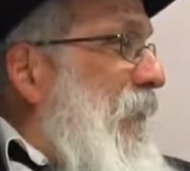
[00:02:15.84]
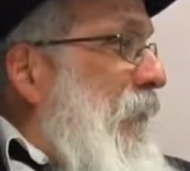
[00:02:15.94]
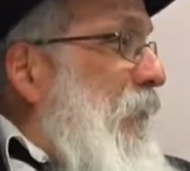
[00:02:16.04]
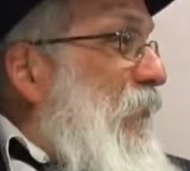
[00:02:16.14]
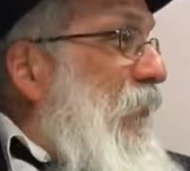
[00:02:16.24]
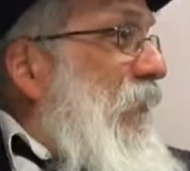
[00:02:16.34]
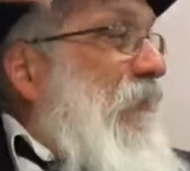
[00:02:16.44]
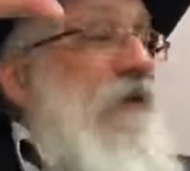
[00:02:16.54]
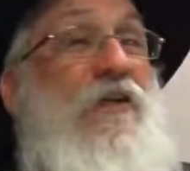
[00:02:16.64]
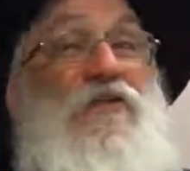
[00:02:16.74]
That means
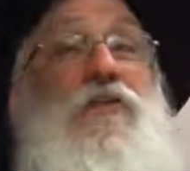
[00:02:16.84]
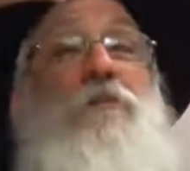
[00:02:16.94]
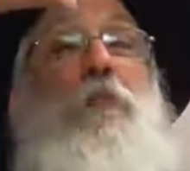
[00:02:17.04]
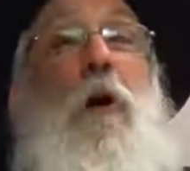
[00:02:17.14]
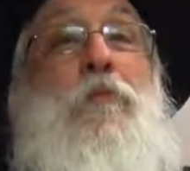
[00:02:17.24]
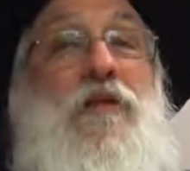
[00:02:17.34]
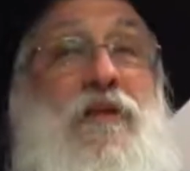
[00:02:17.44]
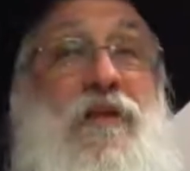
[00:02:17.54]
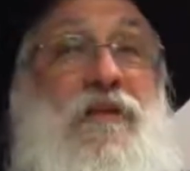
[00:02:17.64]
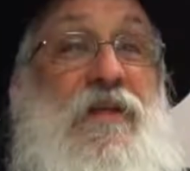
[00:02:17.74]
they didn't sin
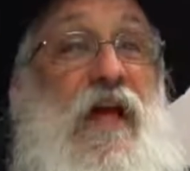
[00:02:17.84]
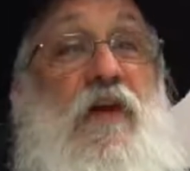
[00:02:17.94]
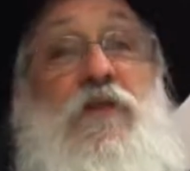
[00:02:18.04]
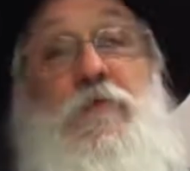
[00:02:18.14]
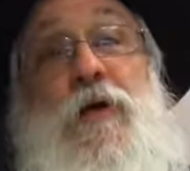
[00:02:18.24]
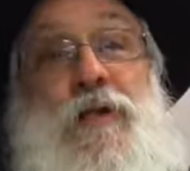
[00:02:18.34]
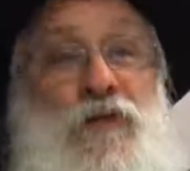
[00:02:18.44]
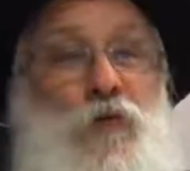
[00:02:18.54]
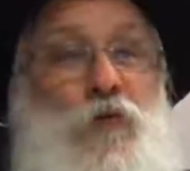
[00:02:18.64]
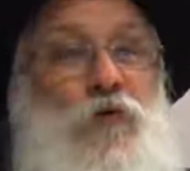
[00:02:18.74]
publicly that everybody
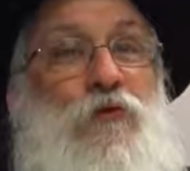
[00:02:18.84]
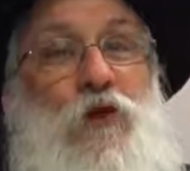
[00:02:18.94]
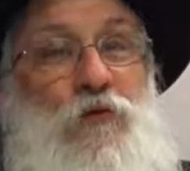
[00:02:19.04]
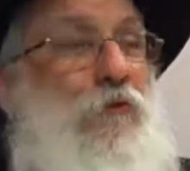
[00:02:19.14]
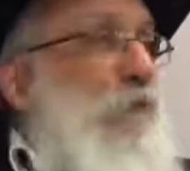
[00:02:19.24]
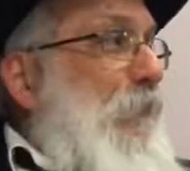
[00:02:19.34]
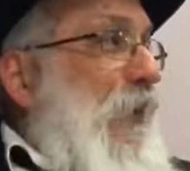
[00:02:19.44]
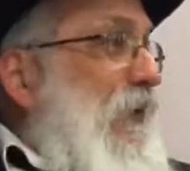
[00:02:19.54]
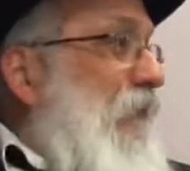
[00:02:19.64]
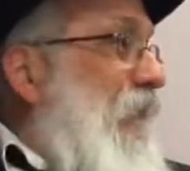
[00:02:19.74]
in the world knew they were
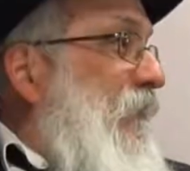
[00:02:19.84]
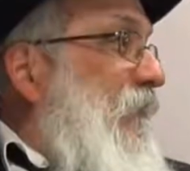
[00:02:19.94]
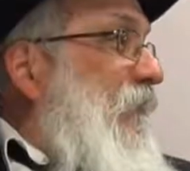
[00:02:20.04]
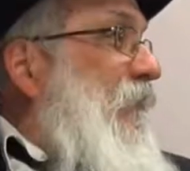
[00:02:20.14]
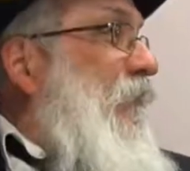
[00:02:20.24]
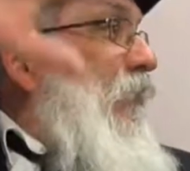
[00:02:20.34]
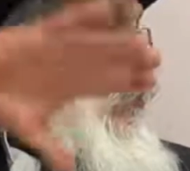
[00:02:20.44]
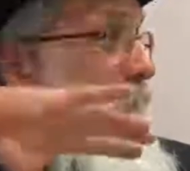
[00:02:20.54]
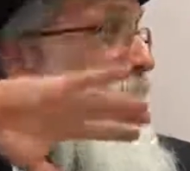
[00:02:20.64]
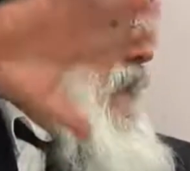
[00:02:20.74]
bad.
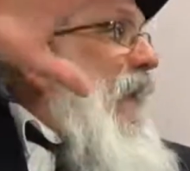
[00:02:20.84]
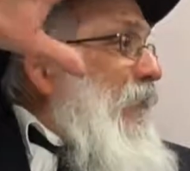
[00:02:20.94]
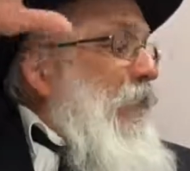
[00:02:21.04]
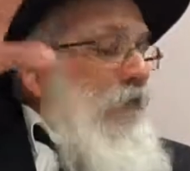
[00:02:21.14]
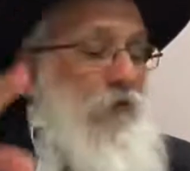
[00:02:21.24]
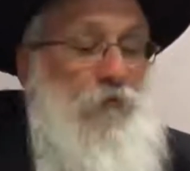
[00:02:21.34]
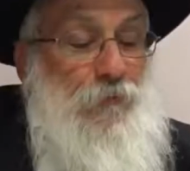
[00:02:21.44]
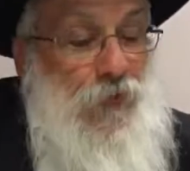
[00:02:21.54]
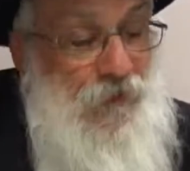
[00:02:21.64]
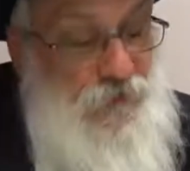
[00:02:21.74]
Only God knew they were
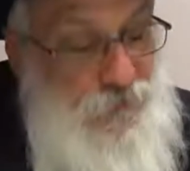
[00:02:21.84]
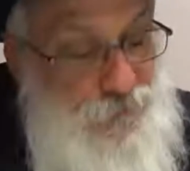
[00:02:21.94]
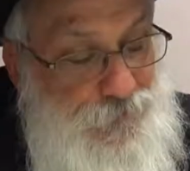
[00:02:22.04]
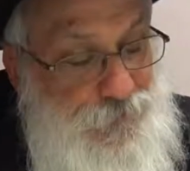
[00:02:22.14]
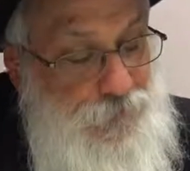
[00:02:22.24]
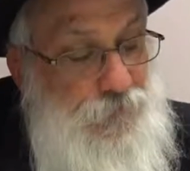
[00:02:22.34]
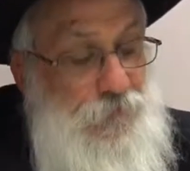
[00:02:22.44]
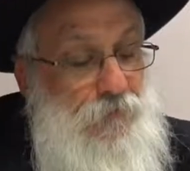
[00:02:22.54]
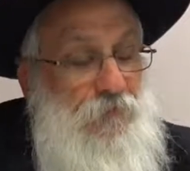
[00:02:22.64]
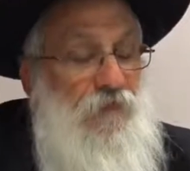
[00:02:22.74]
bad.
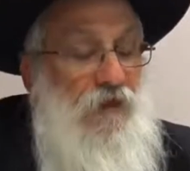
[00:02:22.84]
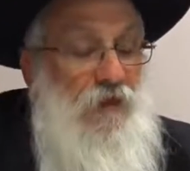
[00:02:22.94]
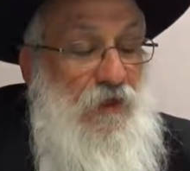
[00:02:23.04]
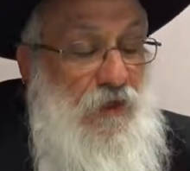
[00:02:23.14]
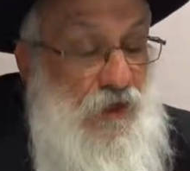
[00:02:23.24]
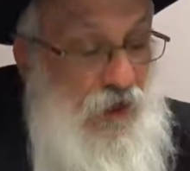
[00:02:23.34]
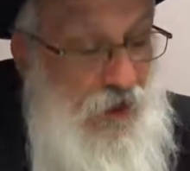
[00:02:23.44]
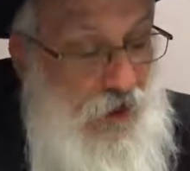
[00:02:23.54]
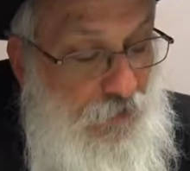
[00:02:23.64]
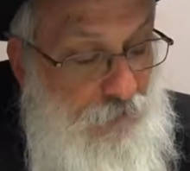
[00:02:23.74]

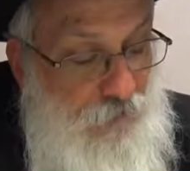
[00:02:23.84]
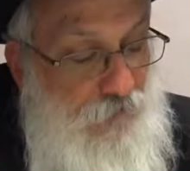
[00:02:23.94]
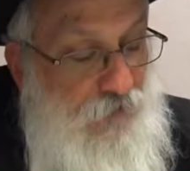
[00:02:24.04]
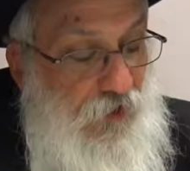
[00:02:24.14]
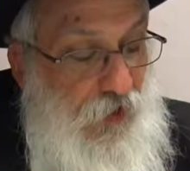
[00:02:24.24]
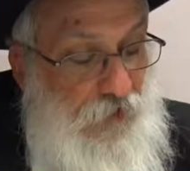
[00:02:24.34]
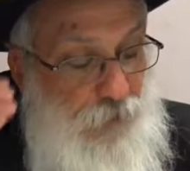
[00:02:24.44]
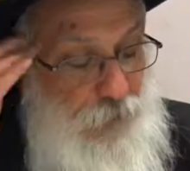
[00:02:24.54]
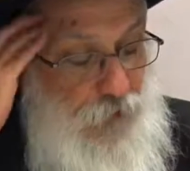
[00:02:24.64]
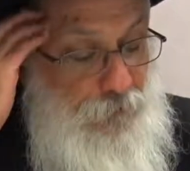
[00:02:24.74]

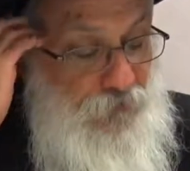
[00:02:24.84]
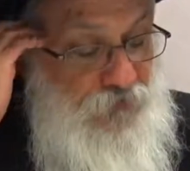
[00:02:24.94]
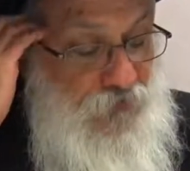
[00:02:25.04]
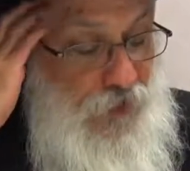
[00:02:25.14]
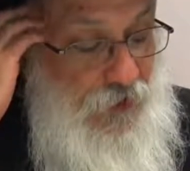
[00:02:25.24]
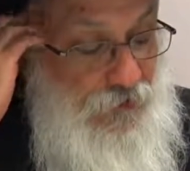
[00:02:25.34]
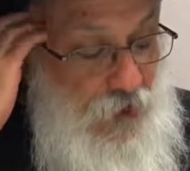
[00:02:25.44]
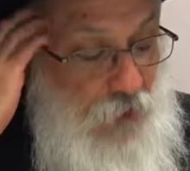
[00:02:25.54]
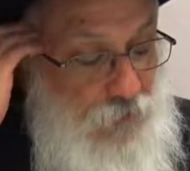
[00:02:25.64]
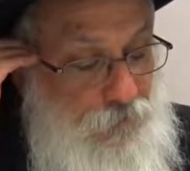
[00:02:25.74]
Other people say,
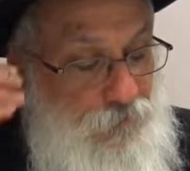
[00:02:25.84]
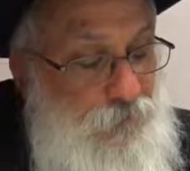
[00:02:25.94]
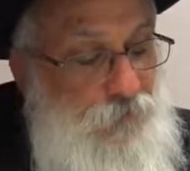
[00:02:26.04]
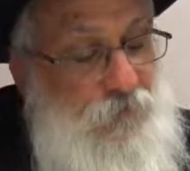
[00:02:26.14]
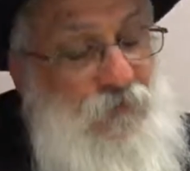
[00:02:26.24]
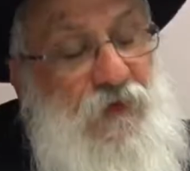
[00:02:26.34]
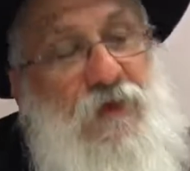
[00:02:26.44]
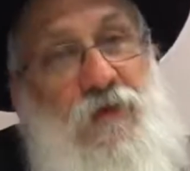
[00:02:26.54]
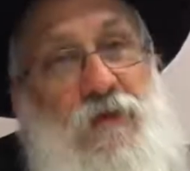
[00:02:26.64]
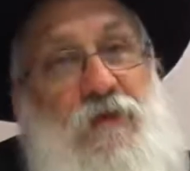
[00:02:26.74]
no,
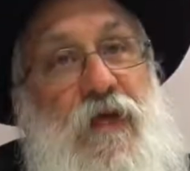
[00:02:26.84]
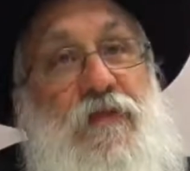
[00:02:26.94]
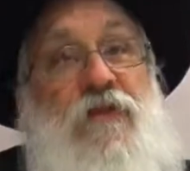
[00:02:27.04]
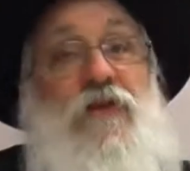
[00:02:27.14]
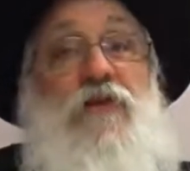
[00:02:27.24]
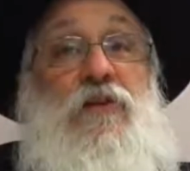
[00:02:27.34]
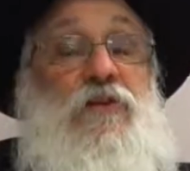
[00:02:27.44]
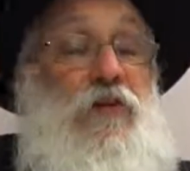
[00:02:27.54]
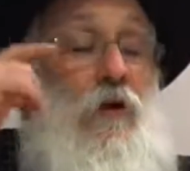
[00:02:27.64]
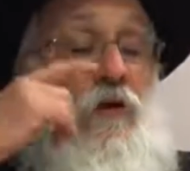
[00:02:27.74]
that the
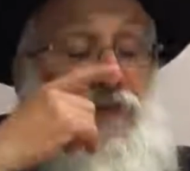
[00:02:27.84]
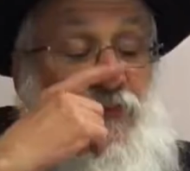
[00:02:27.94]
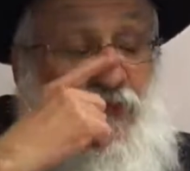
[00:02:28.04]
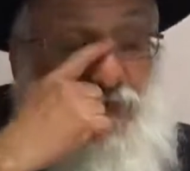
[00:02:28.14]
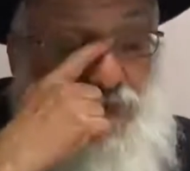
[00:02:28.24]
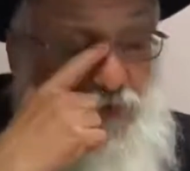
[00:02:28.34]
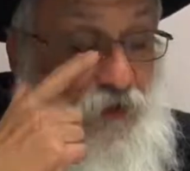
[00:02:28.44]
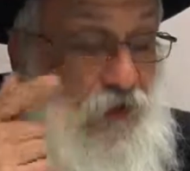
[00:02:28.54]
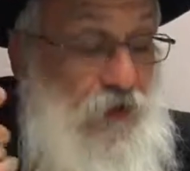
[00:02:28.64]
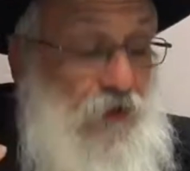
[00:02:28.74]
Zohar says,
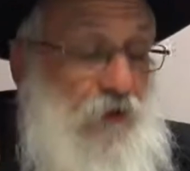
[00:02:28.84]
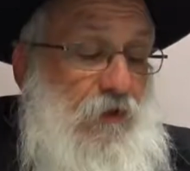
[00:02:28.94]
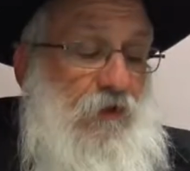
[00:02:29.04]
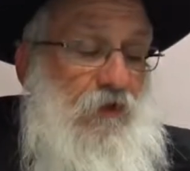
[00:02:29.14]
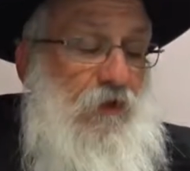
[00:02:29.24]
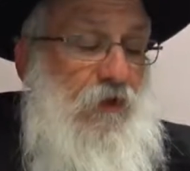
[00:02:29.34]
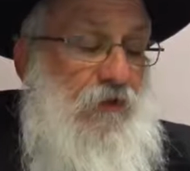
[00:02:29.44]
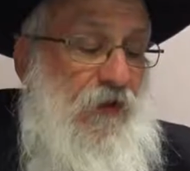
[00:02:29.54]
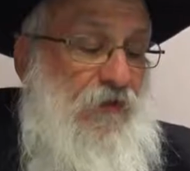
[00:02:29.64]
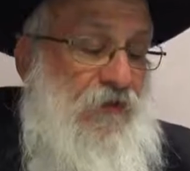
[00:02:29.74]

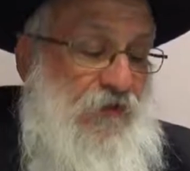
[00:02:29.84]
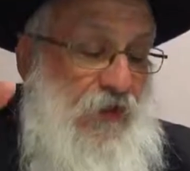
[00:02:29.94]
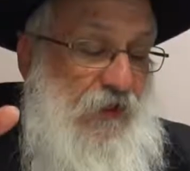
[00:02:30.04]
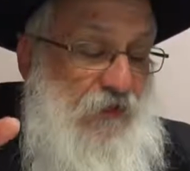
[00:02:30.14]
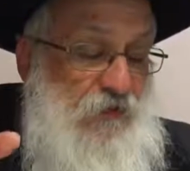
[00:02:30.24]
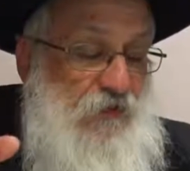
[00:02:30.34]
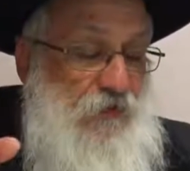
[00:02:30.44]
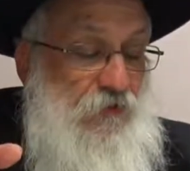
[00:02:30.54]
they sinned